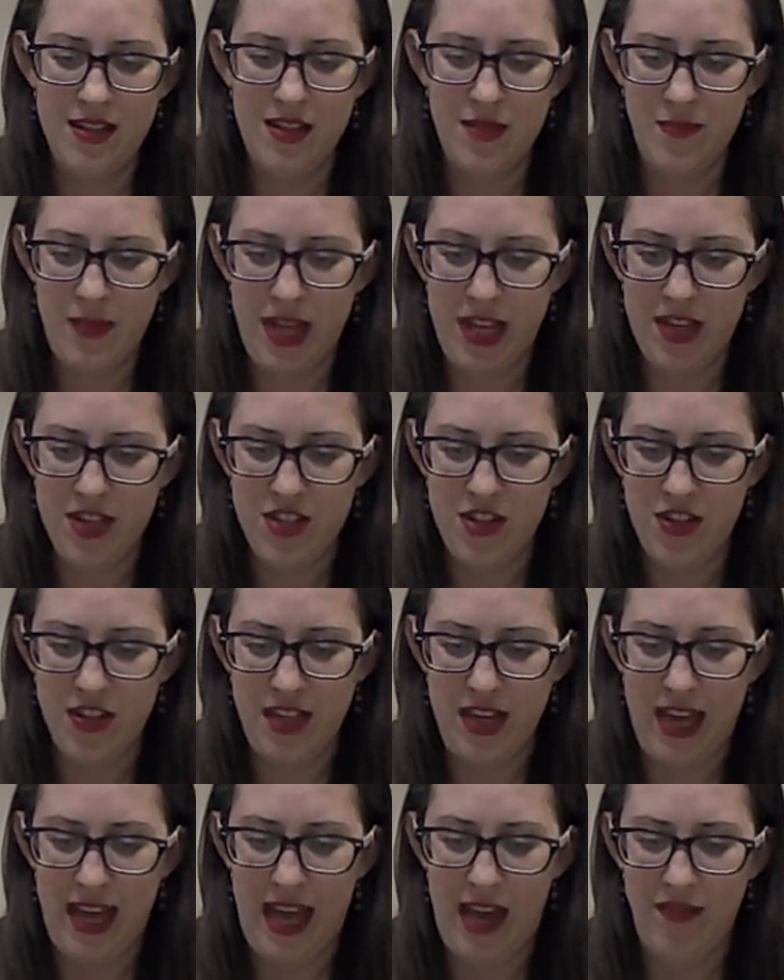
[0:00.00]
to make
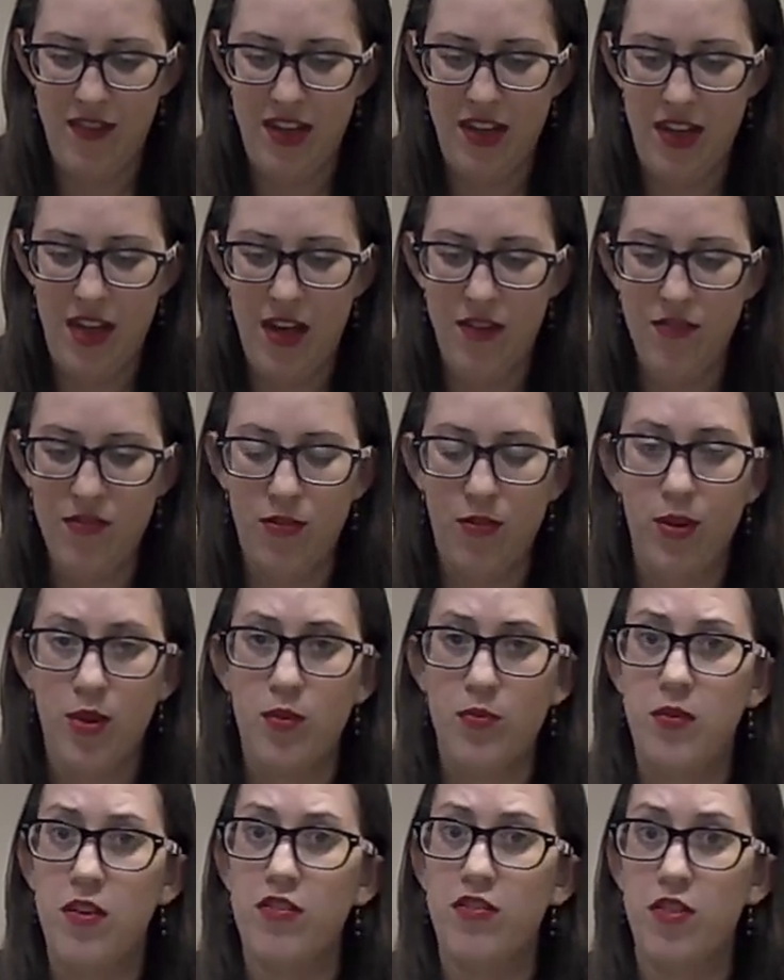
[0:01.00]
sure that I have enough
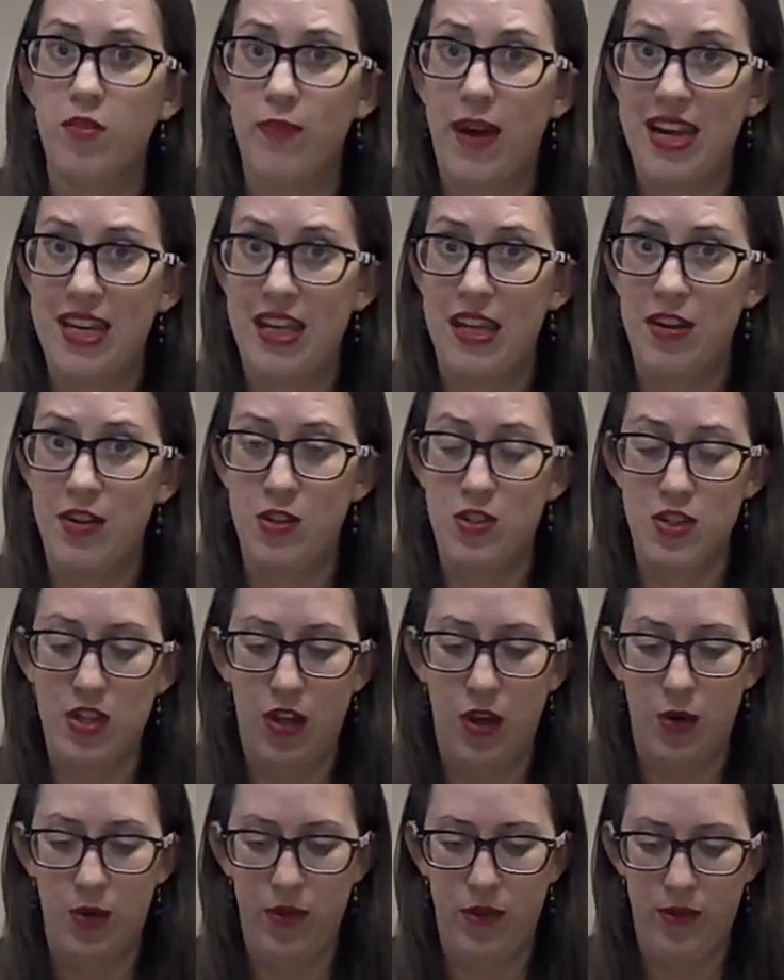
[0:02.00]
room for my needle
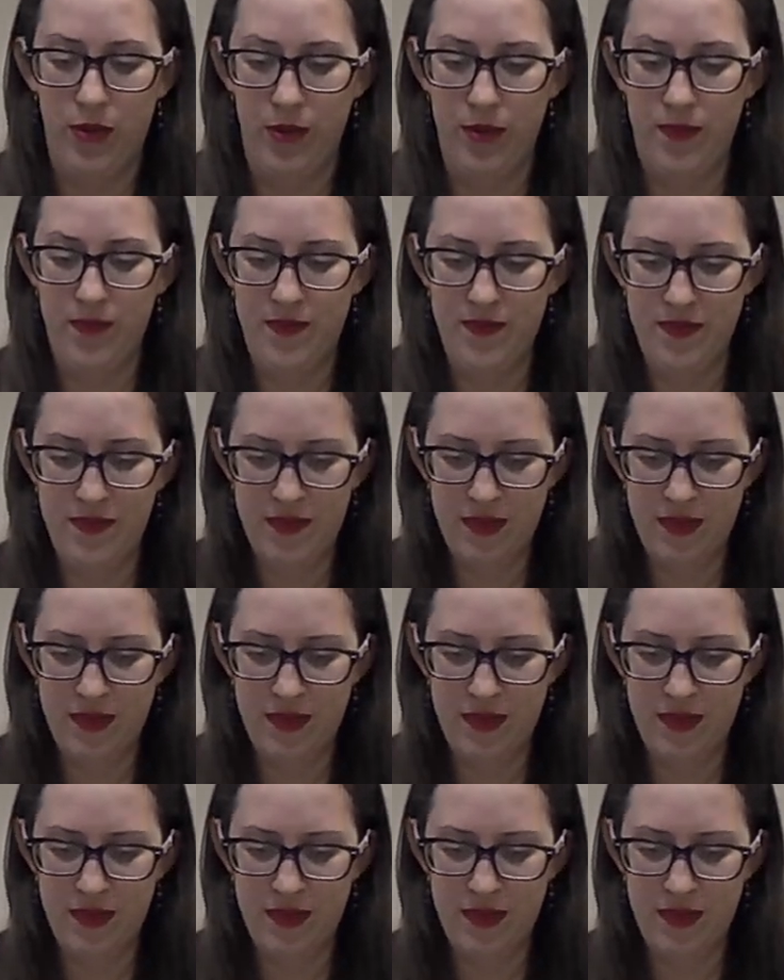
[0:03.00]
to go through.